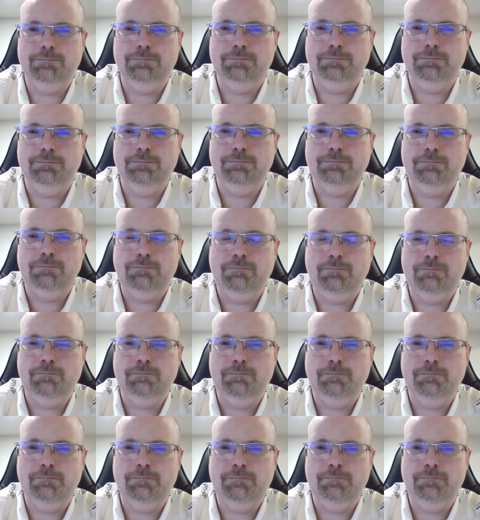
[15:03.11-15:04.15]

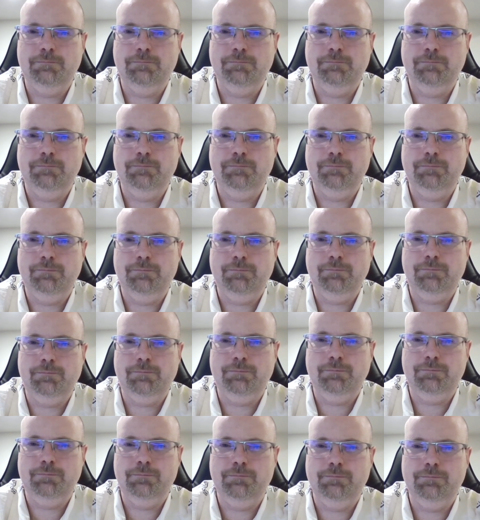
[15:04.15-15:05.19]

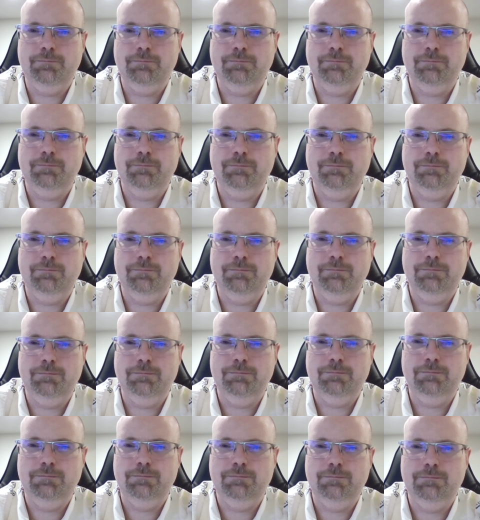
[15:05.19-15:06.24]

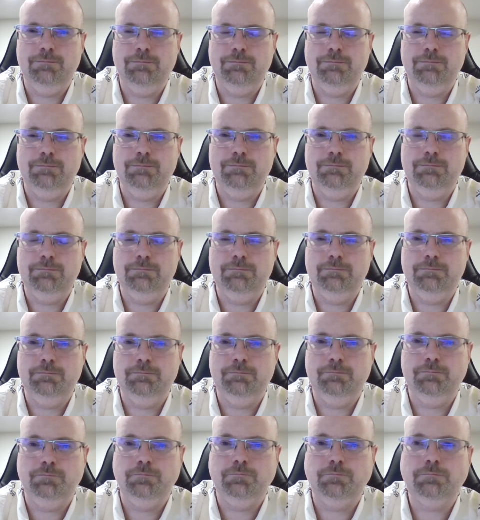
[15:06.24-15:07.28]

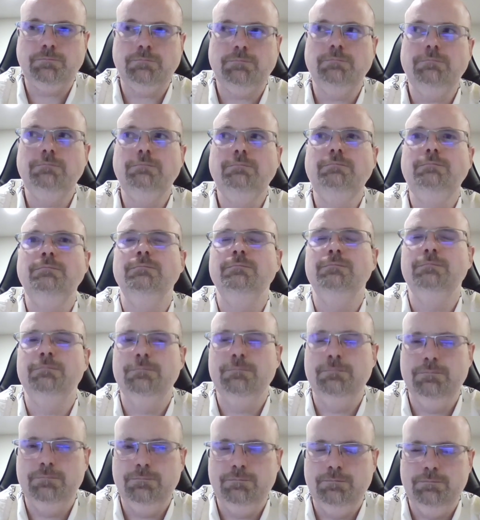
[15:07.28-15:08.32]

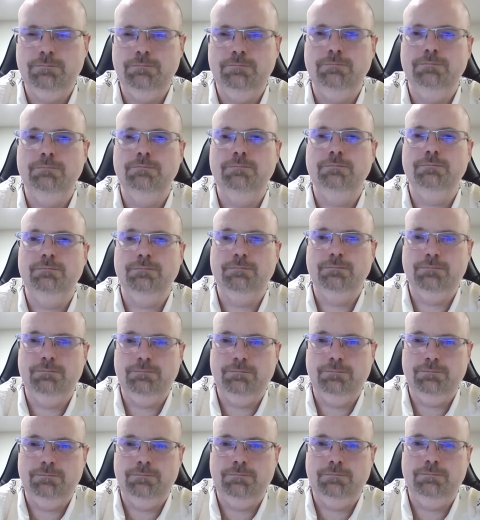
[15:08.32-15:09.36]

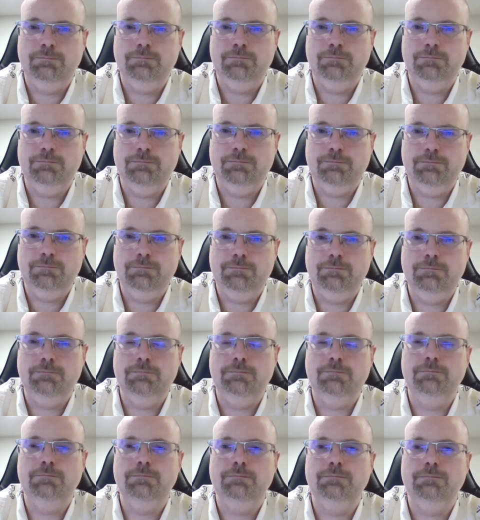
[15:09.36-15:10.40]

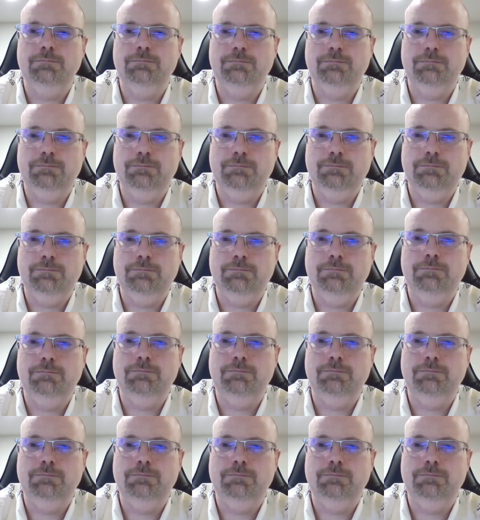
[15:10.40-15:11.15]
No words are spoken by the person on screen.